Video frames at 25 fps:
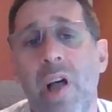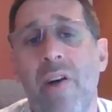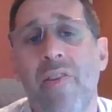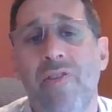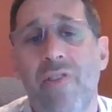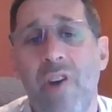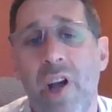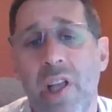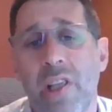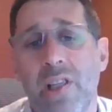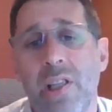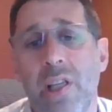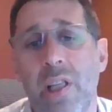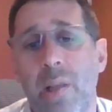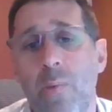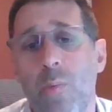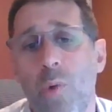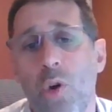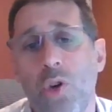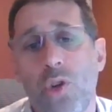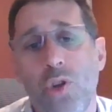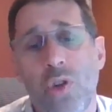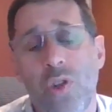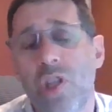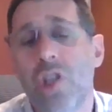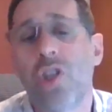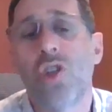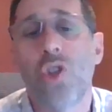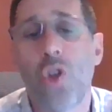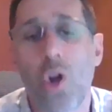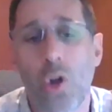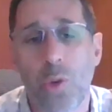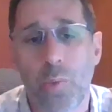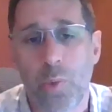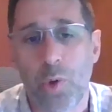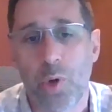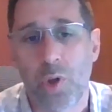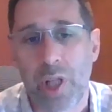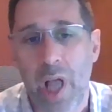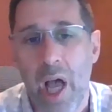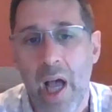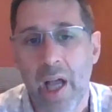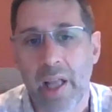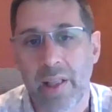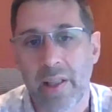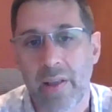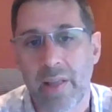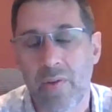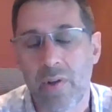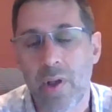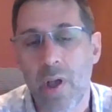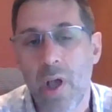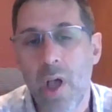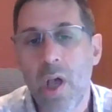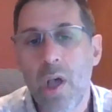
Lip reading: affects and emotion is not productive.